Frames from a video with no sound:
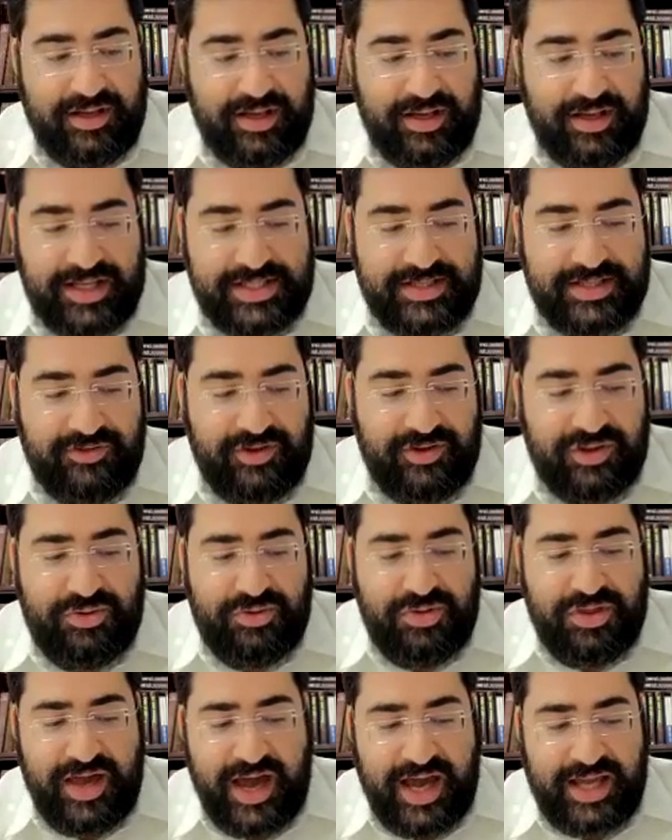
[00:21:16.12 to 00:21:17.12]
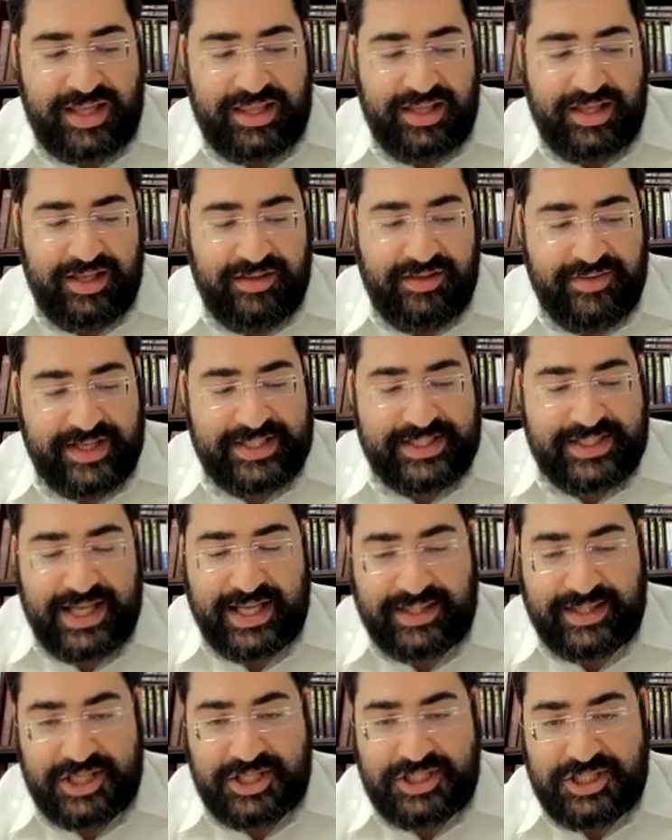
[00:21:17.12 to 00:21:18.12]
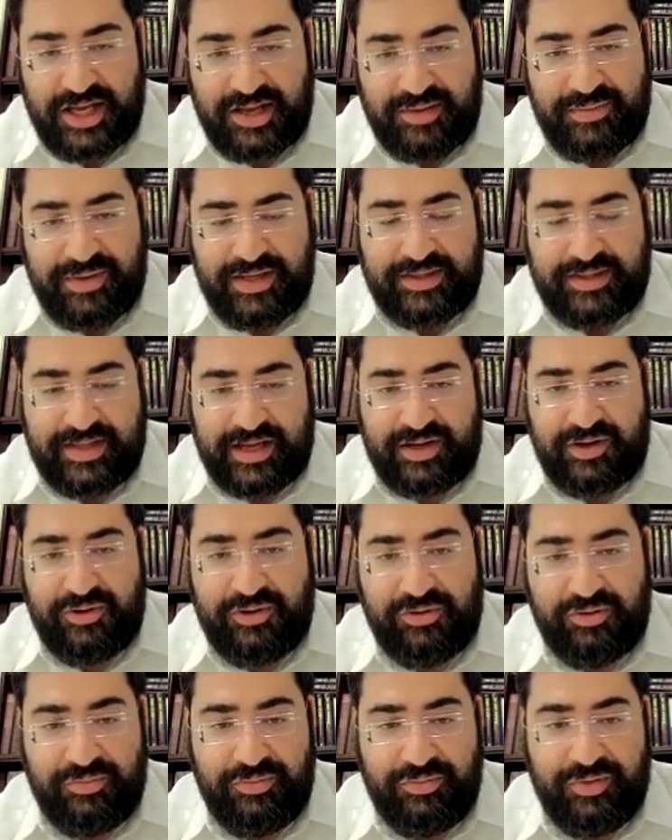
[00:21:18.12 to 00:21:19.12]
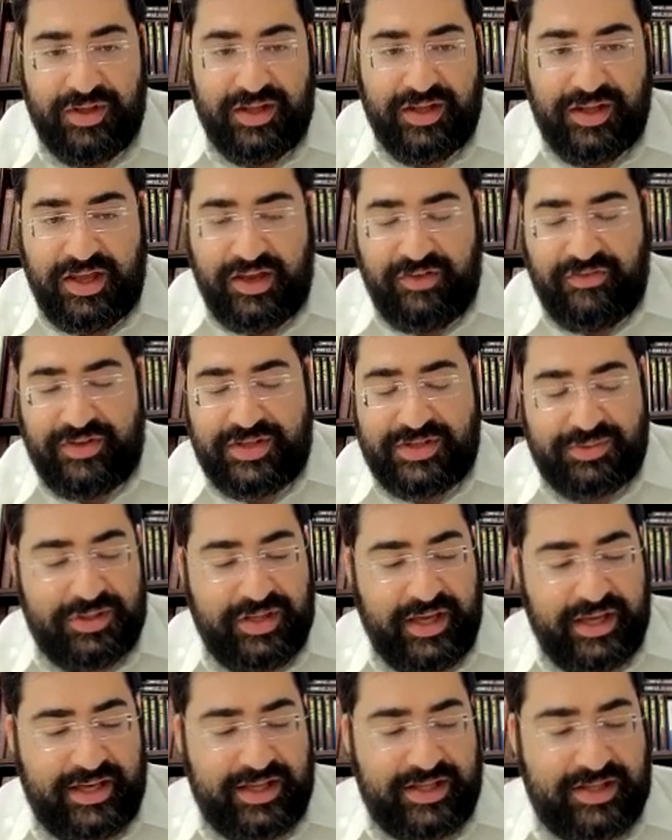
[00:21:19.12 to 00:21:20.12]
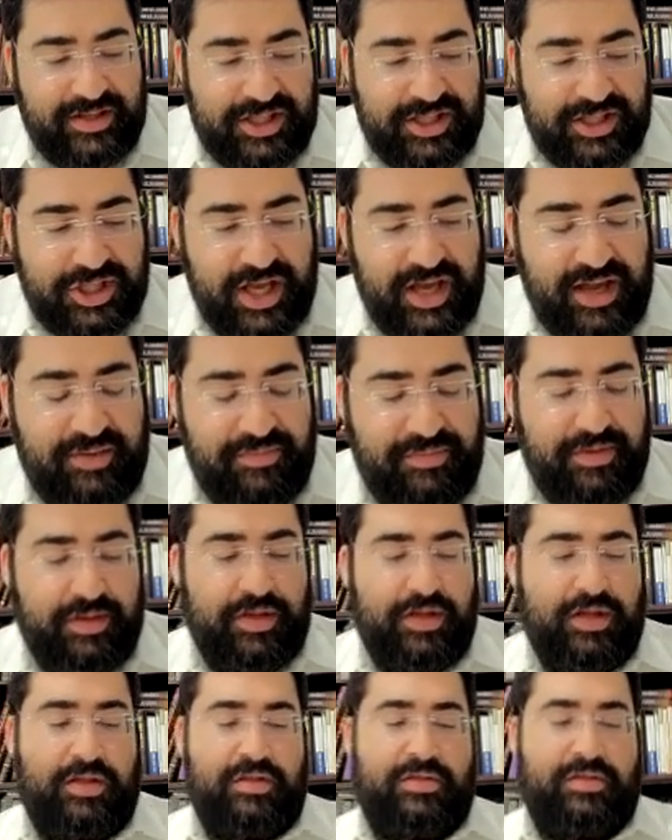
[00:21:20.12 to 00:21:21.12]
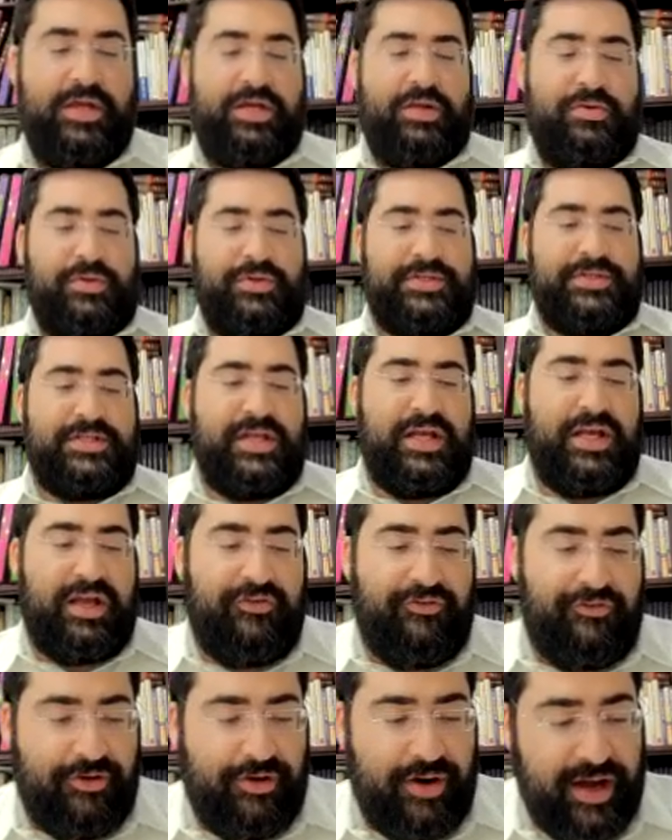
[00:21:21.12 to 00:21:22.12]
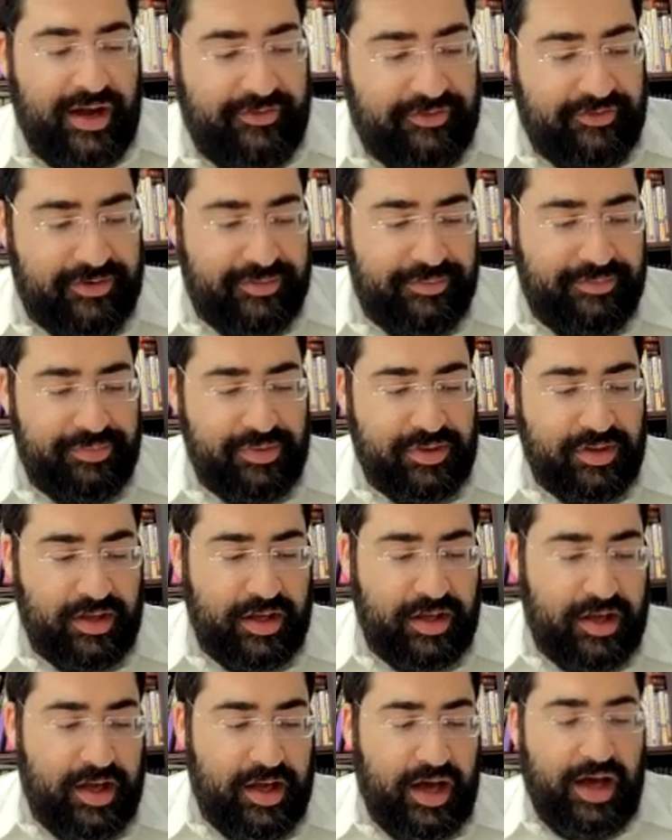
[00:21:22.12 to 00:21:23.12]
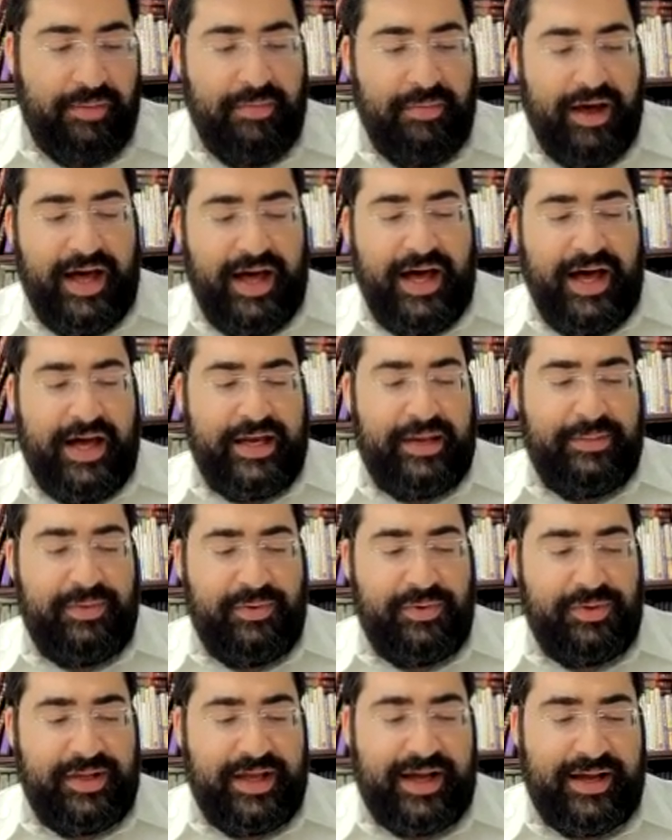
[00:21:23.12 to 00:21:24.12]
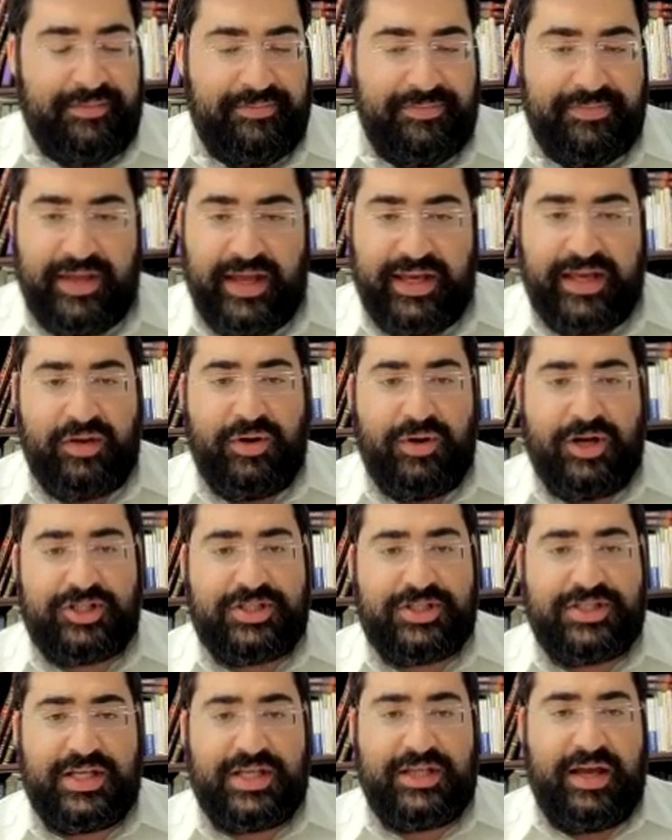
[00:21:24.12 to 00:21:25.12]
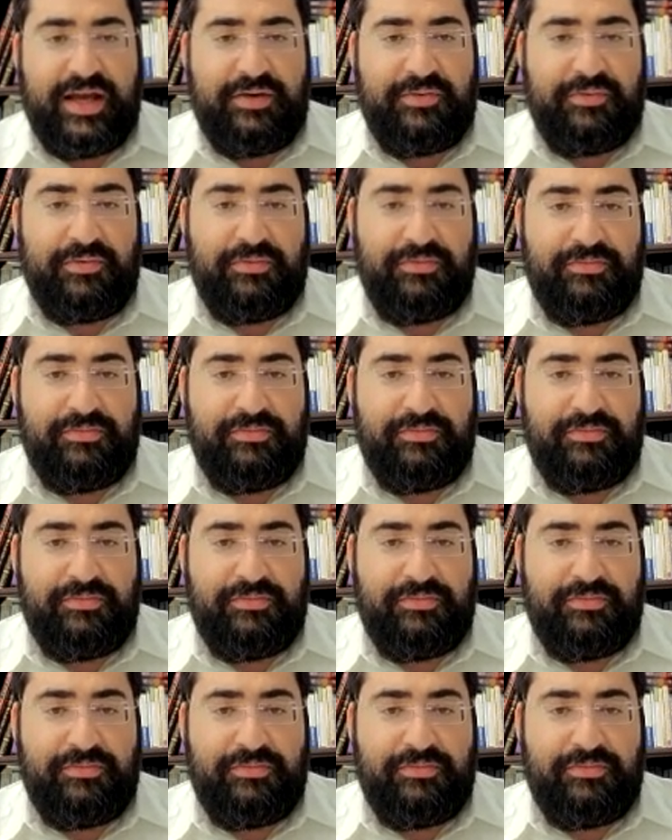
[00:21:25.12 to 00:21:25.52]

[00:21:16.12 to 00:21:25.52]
Because if you do that, Hashem hitakum. If it's related to Hashem, then it will stay forever. Amar Yehuda. Any questions on that?